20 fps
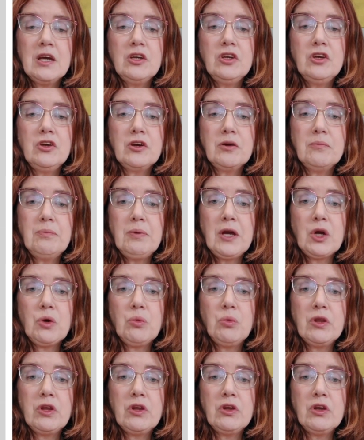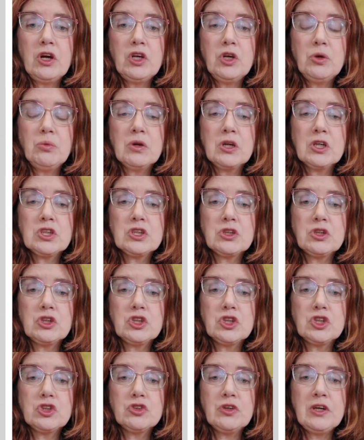You could pick whether or not you want to
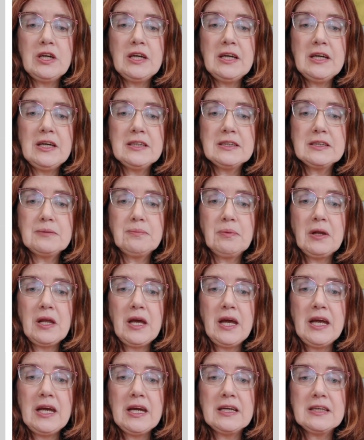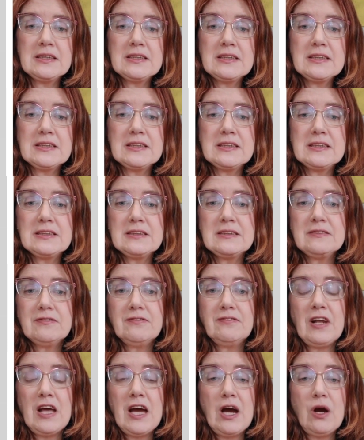search trees, plants,
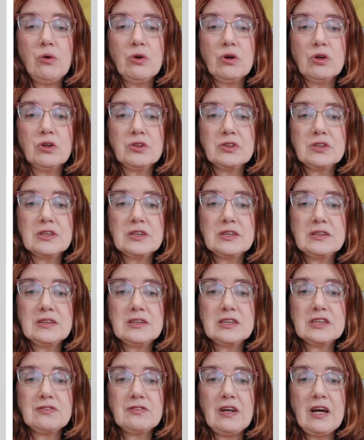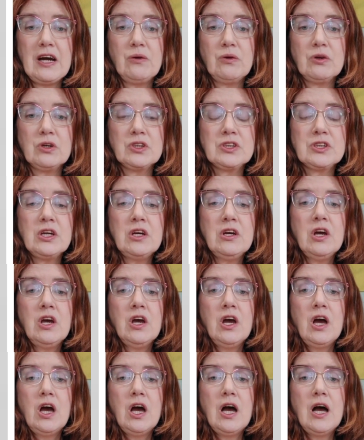flowers, just flowers.
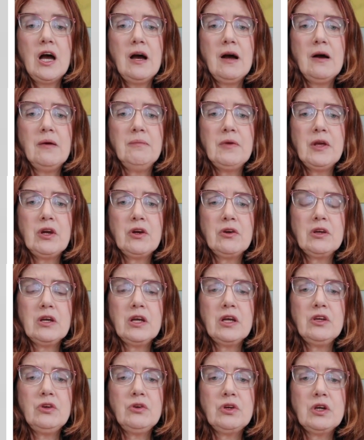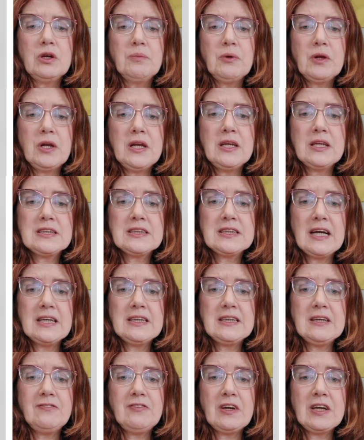You can put in the
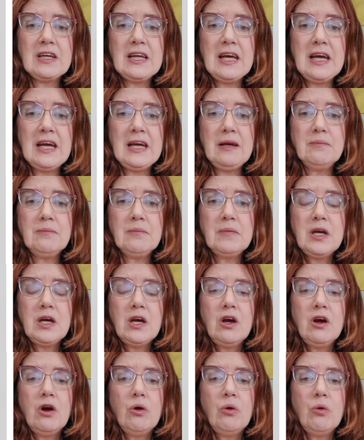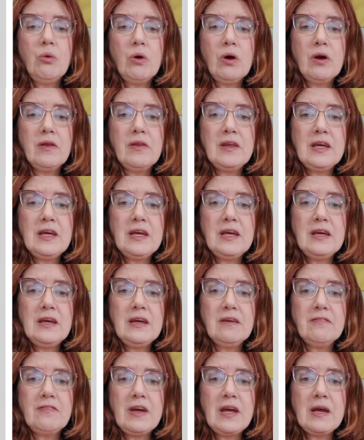scientific name or
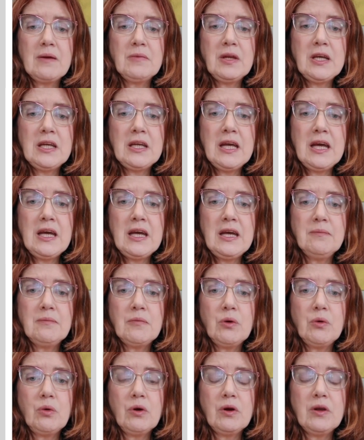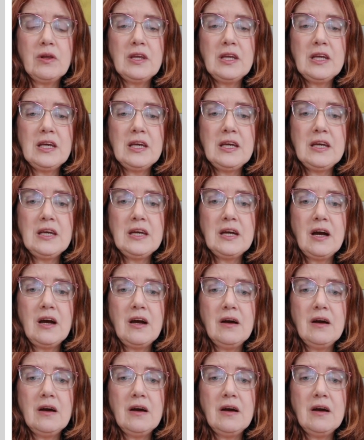the family name or the